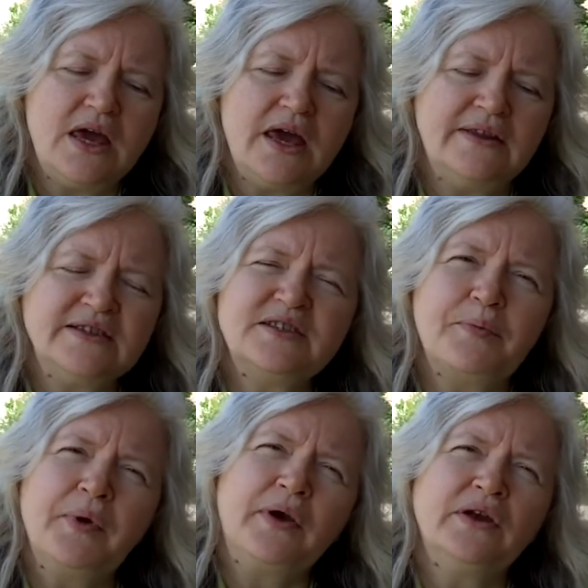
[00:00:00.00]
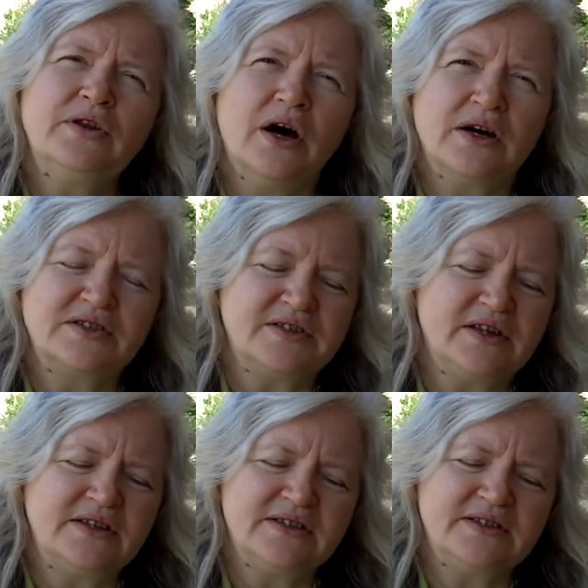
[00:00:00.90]
And it's a paradox
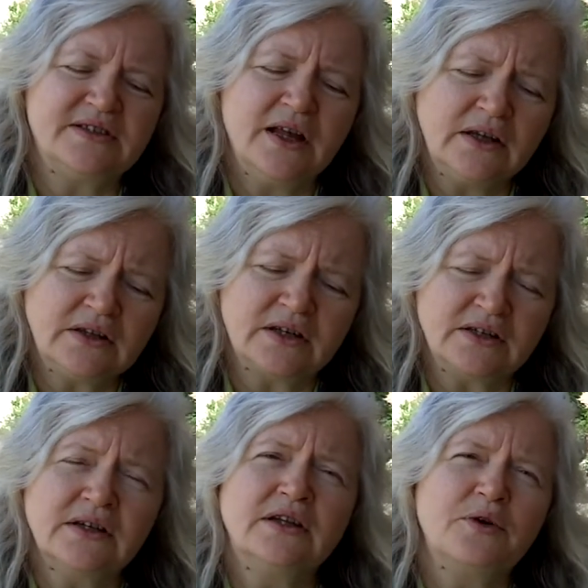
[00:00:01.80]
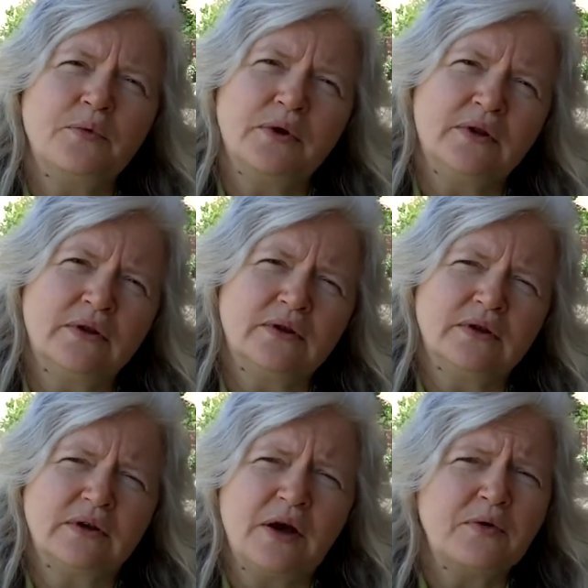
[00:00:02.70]
that is not really well,
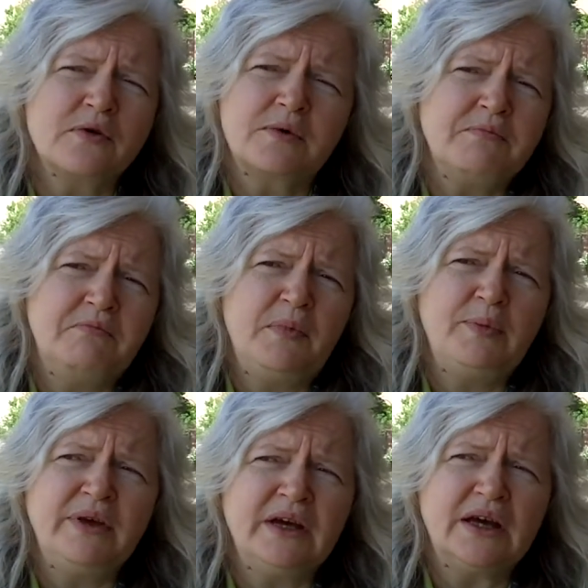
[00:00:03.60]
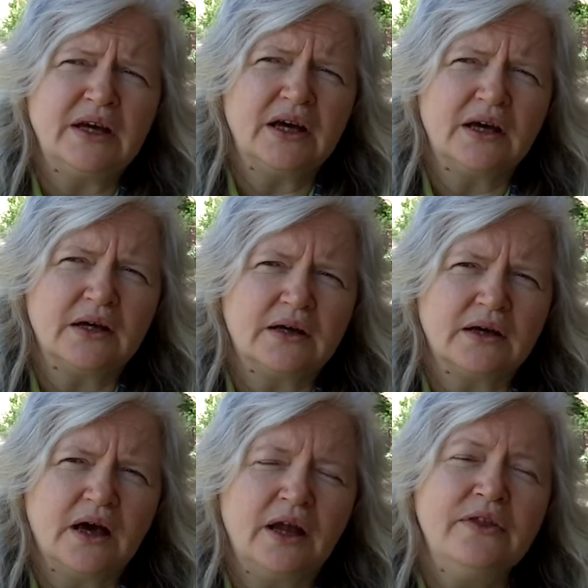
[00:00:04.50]
or maybe
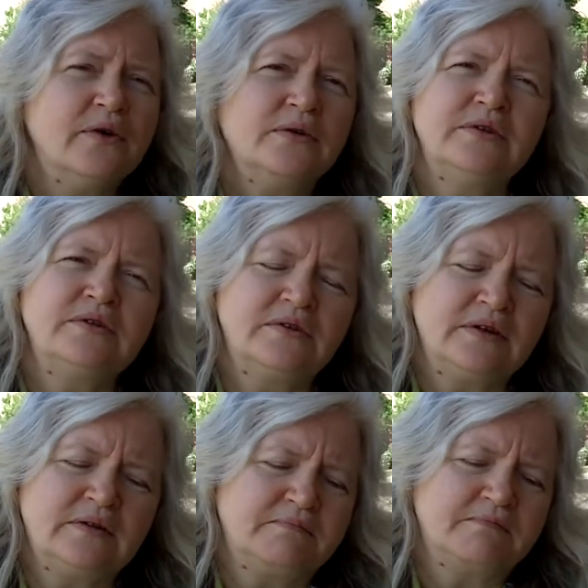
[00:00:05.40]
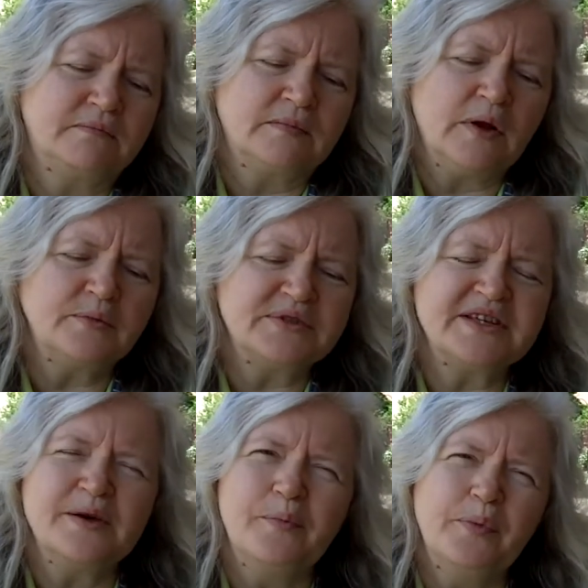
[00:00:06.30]
unknown
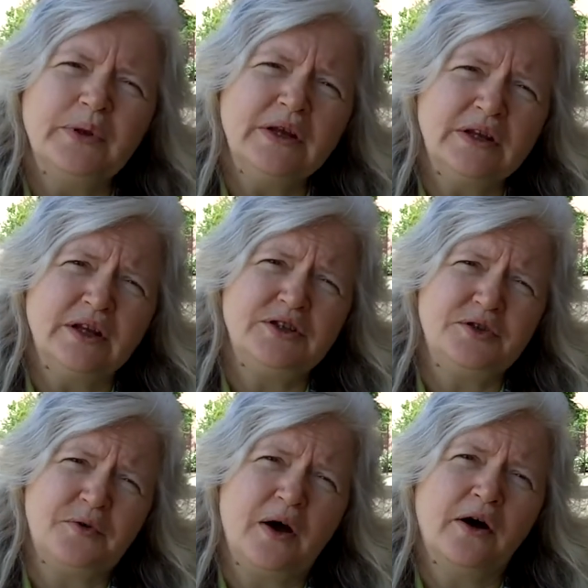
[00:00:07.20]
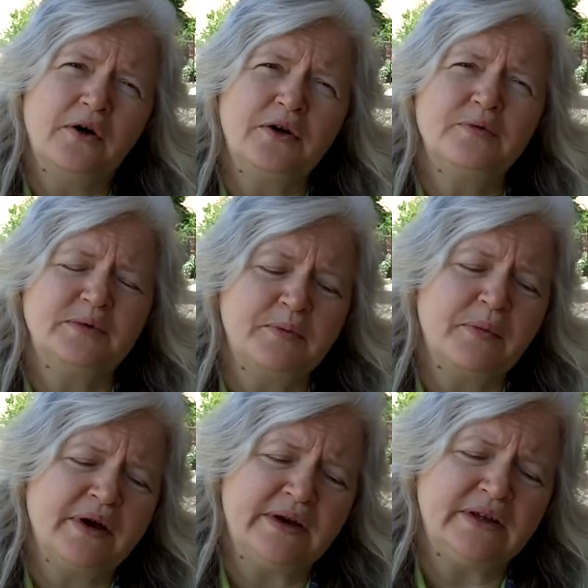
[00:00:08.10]
almost completely to our human
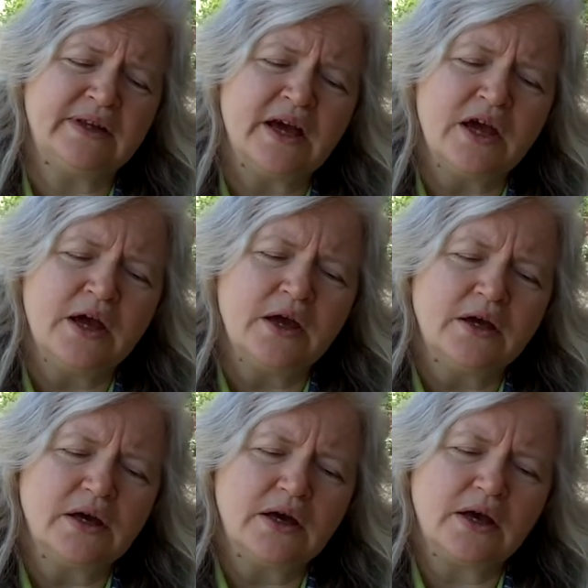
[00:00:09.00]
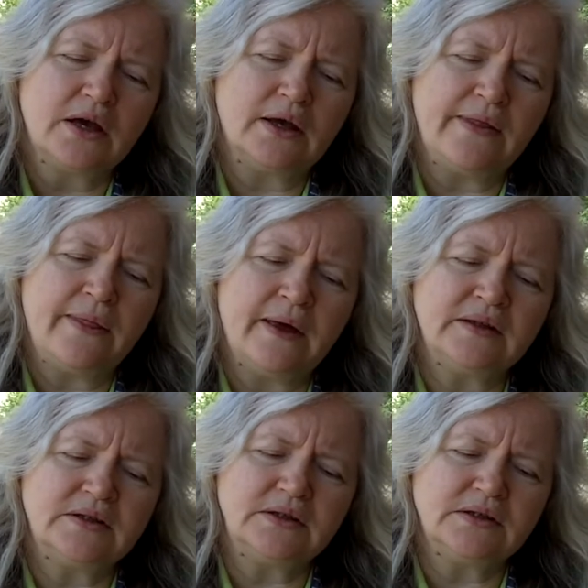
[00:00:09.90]
mind,
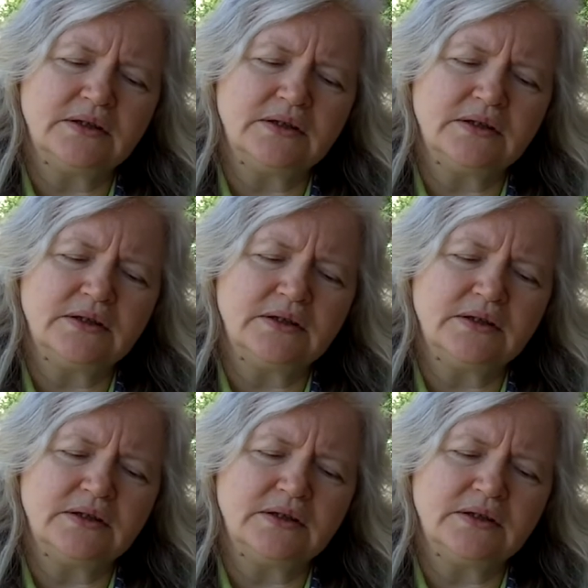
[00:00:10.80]
that